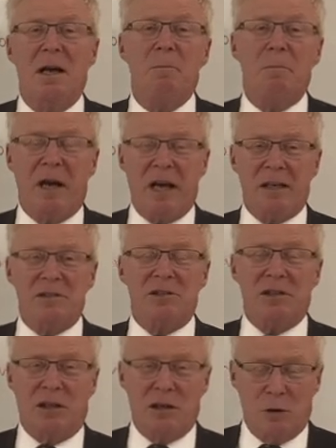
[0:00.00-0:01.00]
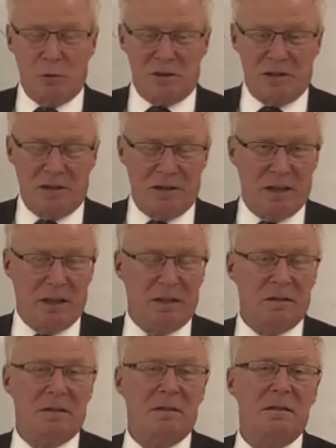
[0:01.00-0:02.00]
past the closing date.